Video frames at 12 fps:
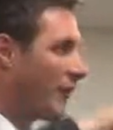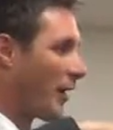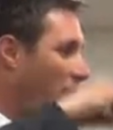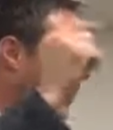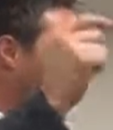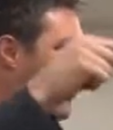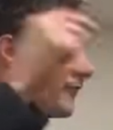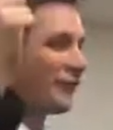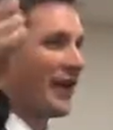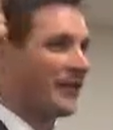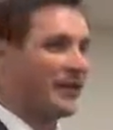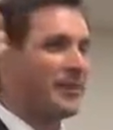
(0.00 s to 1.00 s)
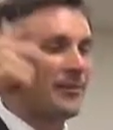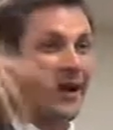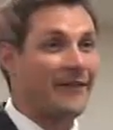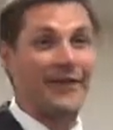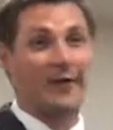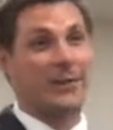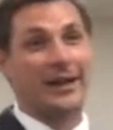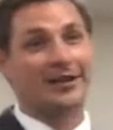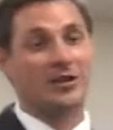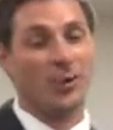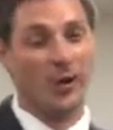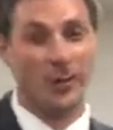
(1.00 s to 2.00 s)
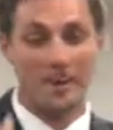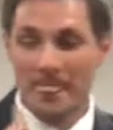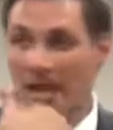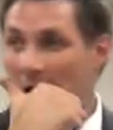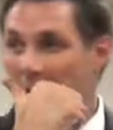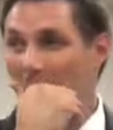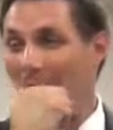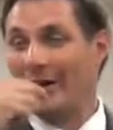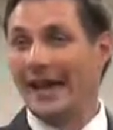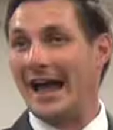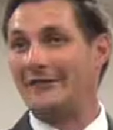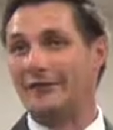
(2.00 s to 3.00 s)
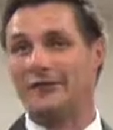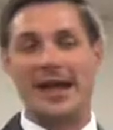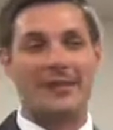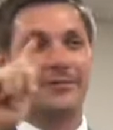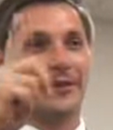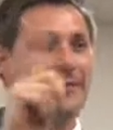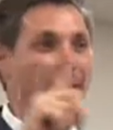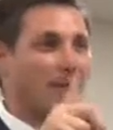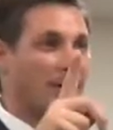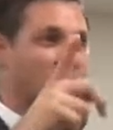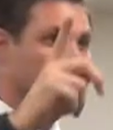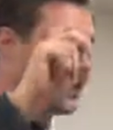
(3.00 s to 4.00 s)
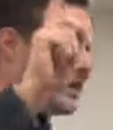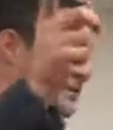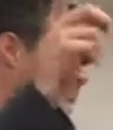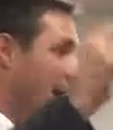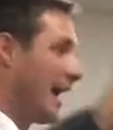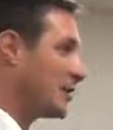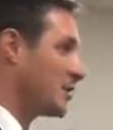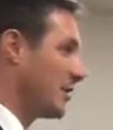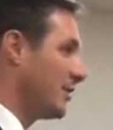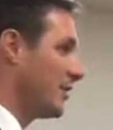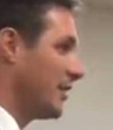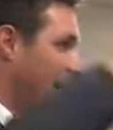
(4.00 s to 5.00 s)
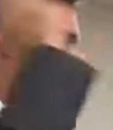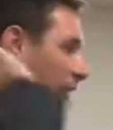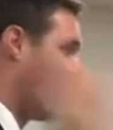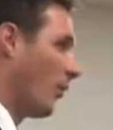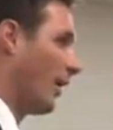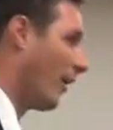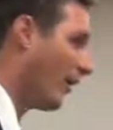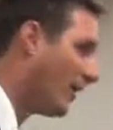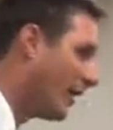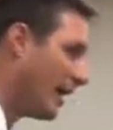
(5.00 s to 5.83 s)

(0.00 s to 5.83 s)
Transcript: of fact, we have a family member. I've never been in the will, but we have a family member. If she gets mad, she, you get out of the will.